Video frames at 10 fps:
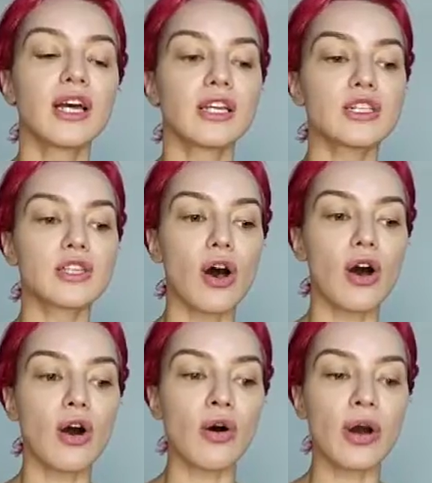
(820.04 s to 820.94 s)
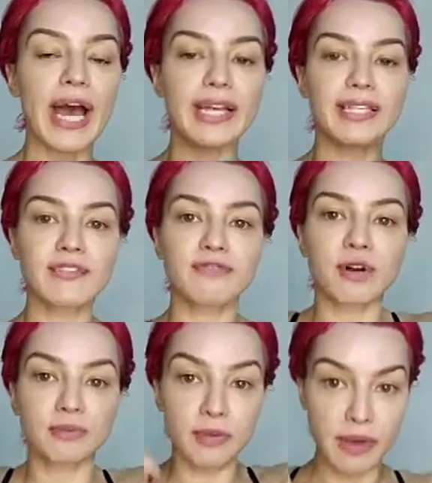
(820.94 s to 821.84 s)
So as
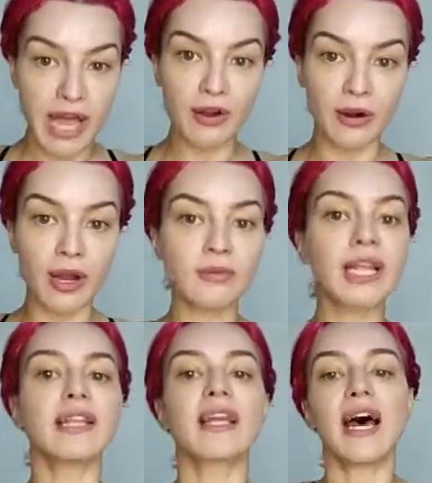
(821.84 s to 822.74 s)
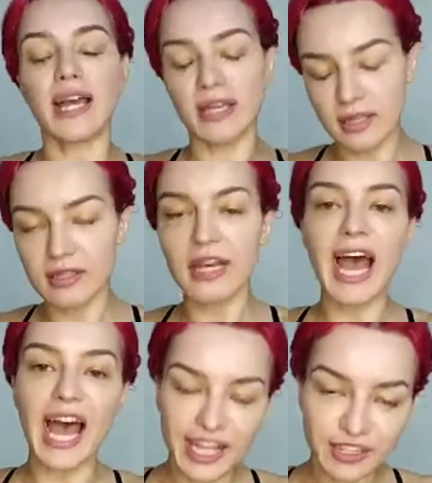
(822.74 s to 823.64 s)
from the background that I
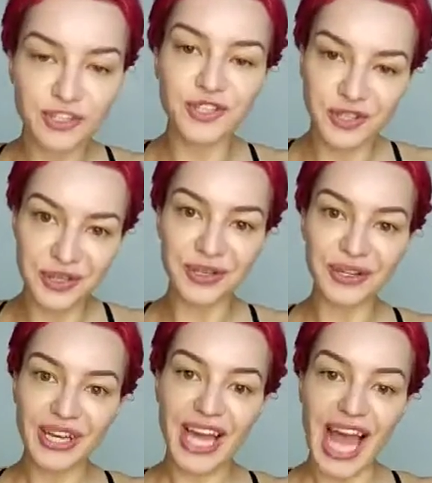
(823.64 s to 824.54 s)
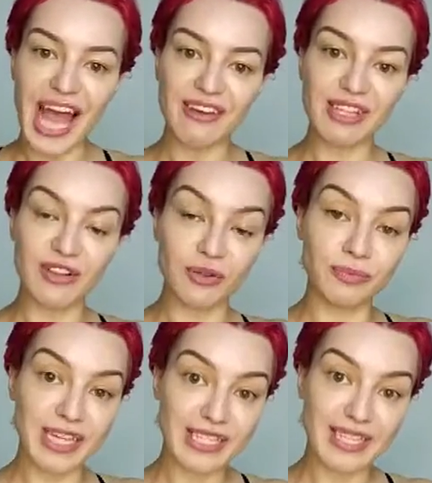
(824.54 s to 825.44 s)
had to have it on
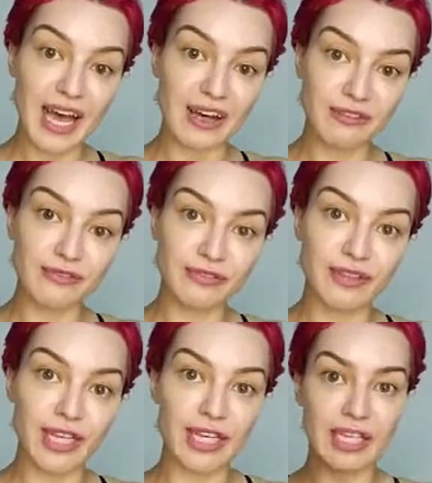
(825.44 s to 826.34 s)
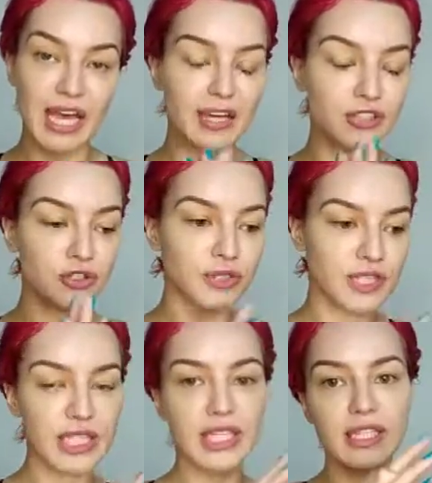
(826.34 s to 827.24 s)
myself and had to
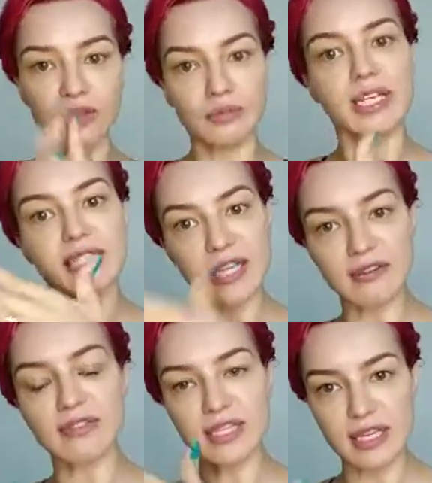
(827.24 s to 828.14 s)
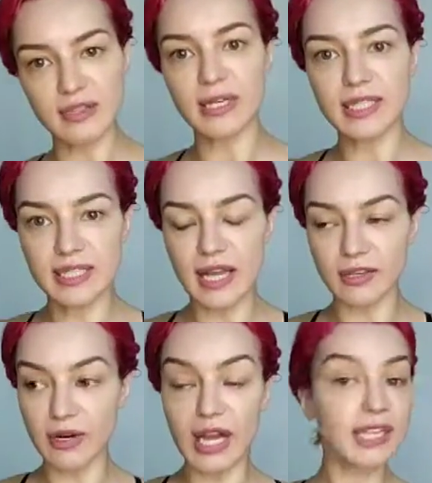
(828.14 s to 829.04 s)
see it on myself, etc., etc.